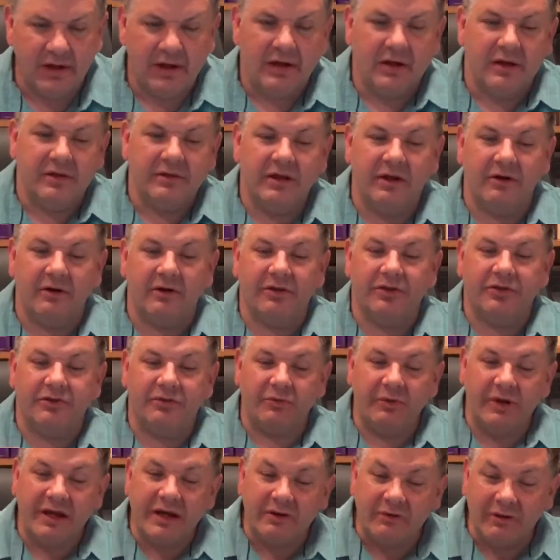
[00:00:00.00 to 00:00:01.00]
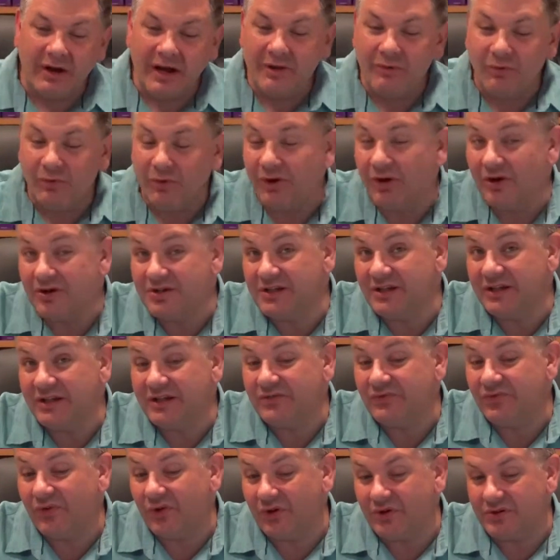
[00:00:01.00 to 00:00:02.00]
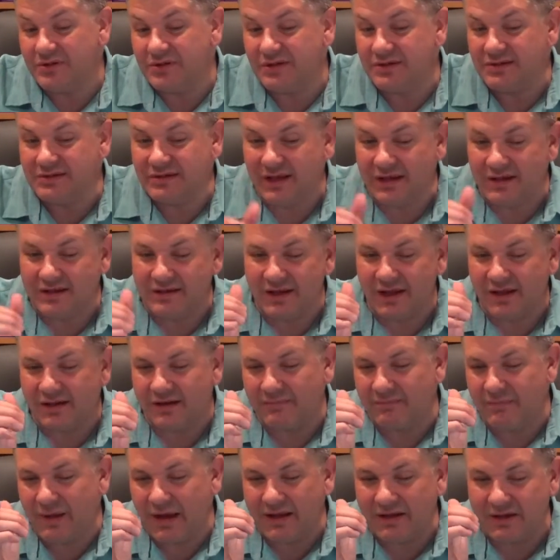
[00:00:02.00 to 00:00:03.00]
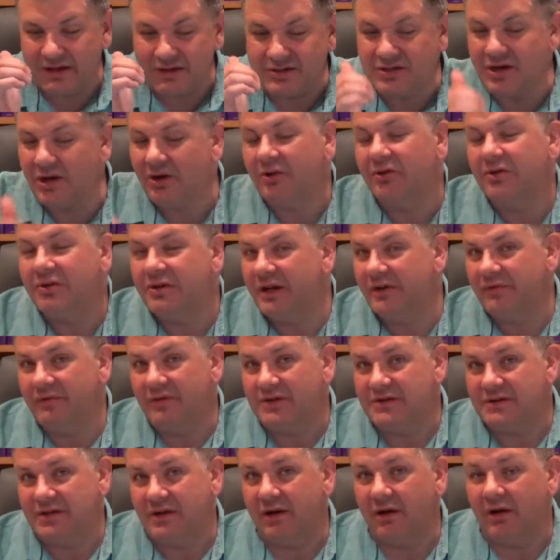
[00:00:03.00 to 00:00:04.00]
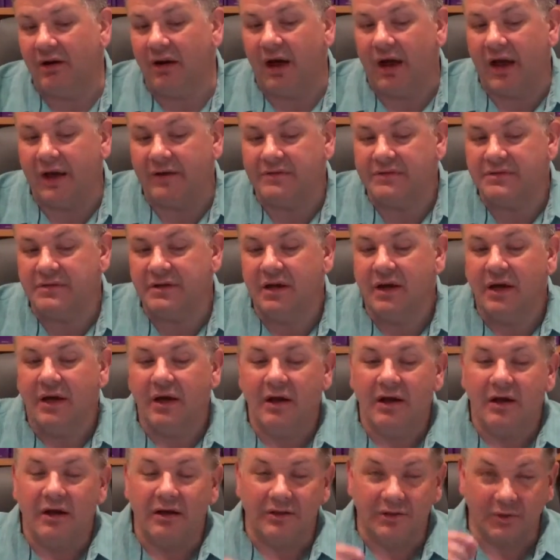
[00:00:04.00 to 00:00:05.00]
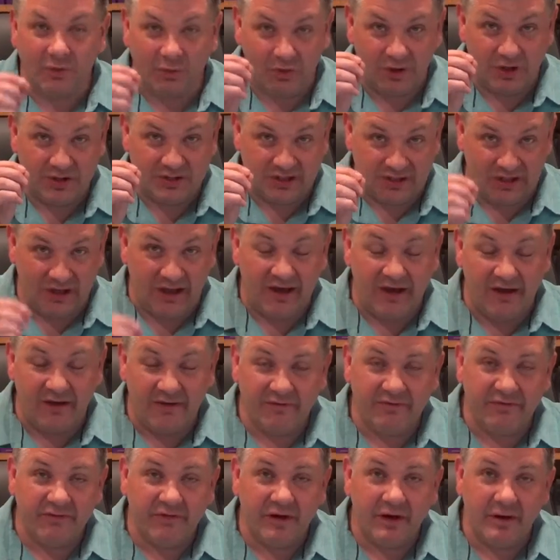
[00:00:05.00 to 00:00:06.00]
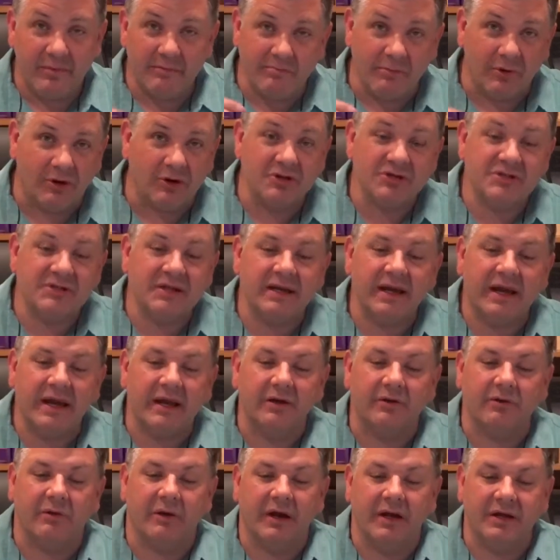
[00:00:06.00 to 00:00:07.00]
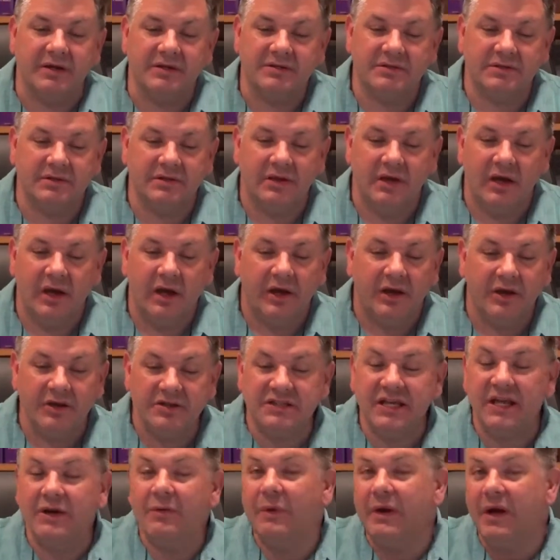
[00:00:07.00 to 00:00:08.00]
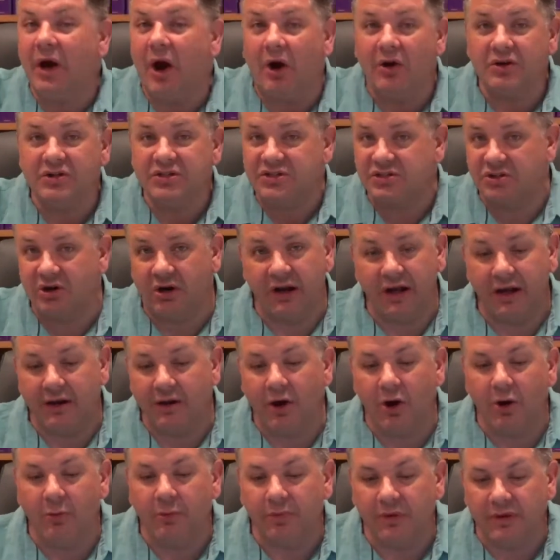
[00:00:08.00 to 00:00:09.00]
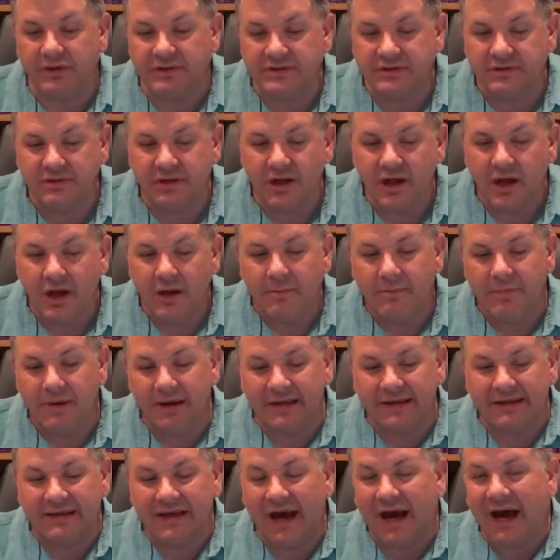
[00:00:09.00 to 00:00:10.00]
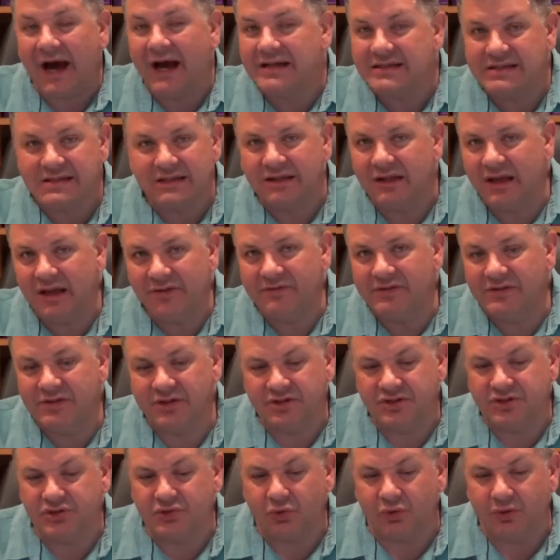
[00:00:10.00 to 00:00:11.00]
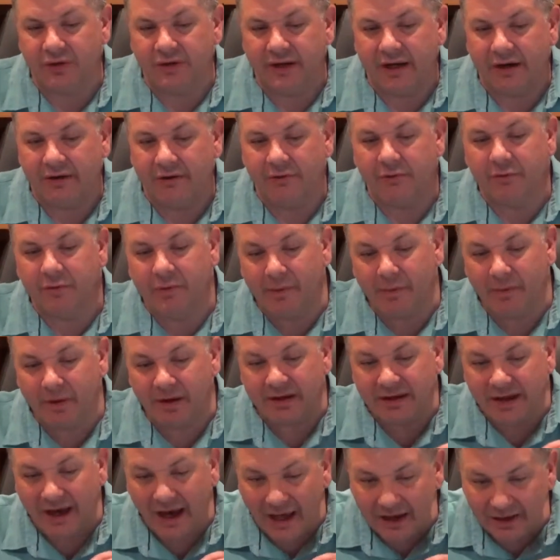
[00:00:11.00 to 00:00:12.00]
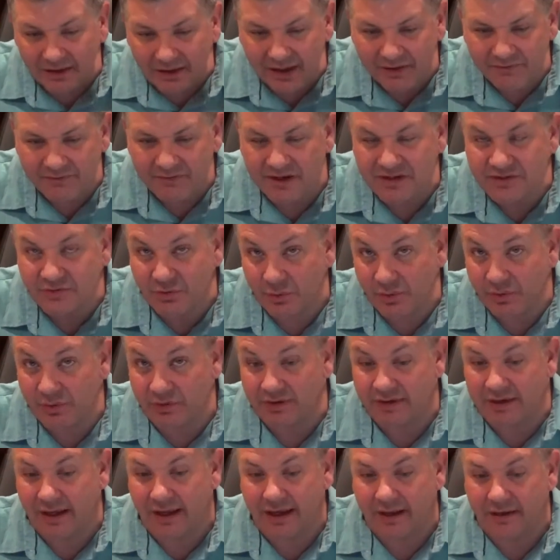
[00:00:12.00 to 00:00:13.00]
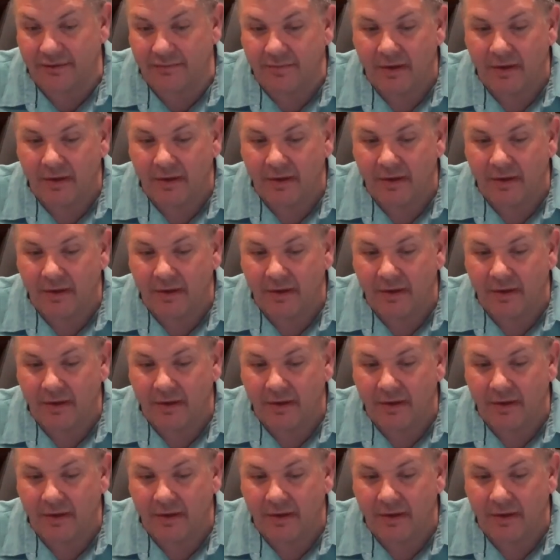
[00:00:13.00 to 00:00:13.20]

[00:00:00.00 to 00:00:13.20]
There are three great words in these verses that, that make an eternal difference in our lives. The words love, mercy, and grace. You see, we all start out hopeless, but God's love is extraordinary. Remember, God loved us when we were dead.